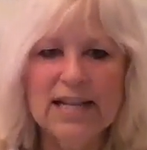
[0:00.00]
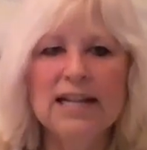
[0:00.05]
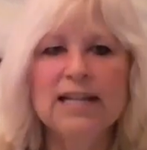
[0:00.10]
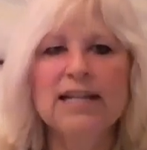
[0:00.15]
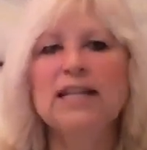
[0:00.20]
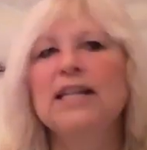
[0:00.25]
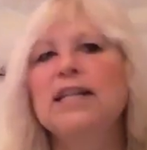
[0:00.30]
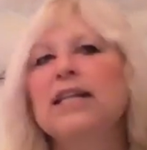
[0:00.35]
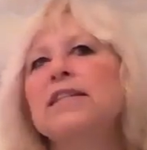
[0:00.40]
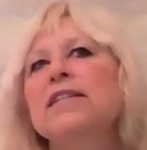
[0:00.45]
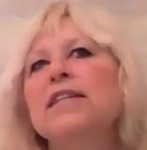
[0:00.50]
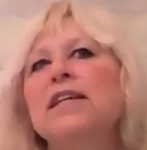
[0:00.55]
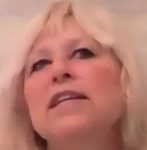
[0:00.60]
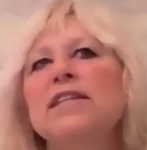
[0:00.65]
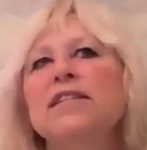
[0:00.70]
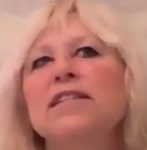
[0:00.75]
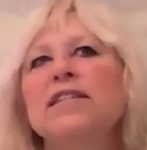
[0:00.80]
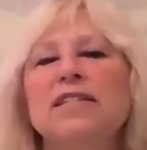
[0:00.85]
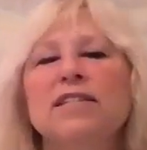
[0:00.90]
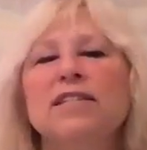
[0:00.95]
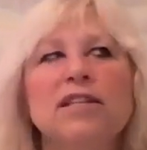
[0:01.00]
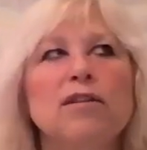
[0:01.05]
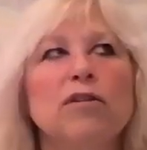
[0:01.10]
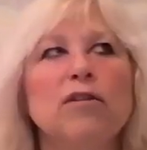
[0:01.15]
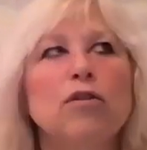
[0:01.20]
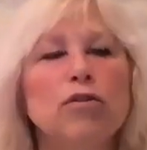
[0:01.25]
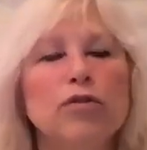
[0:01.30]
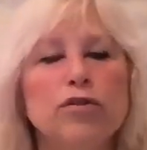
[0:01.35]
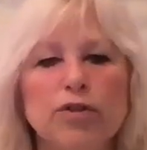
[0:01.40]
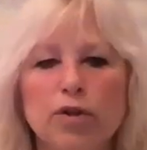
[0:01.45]
and it has
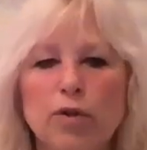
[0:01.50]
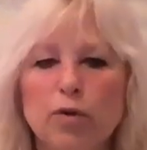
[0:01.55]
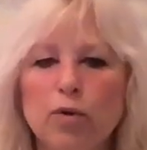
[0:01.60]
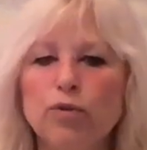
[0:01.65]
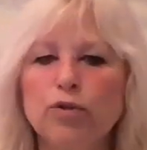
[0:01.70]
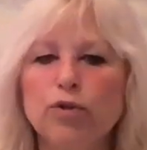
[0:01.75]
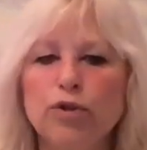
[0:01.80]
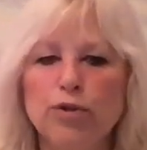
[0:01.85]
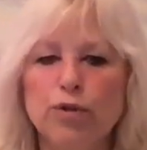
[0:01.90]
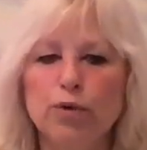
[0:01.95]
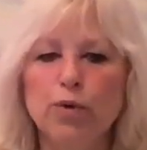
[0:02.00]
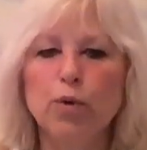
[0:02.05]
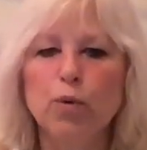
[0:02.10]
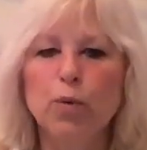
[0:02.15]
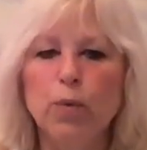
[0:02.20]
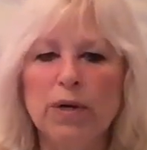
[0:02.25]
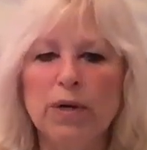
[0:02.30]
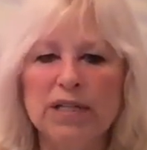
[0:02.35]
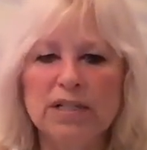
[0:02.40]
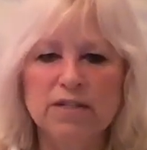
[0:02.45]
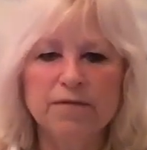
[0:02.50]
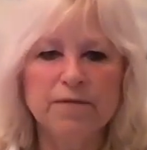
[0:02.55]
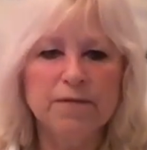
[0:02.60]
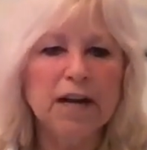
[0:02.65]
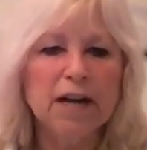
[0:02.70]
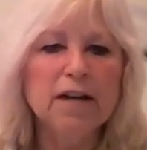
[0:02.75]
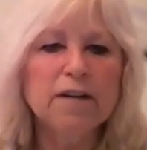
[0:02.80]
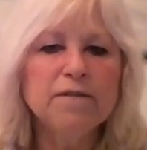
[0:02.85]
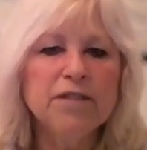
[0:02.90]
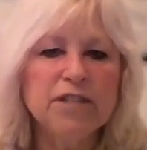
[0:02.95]
also to do with
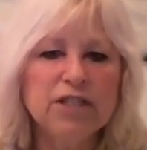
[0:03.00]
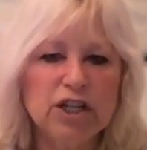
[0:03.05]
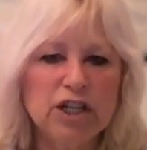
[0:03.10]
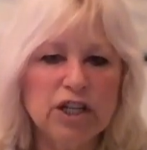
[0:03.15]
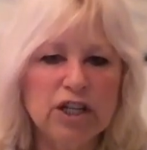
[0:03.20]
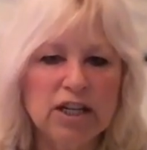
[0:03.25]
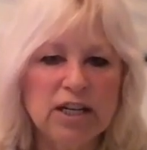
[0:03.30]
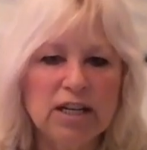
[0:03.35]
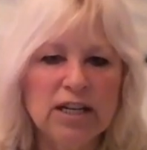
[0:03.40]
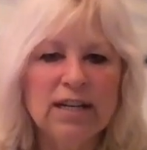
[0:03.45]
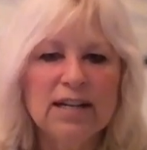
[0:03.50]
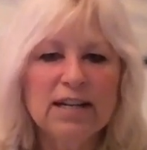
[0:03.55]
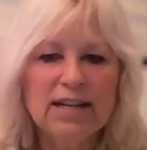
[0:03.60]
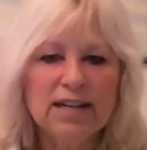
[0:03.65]
5G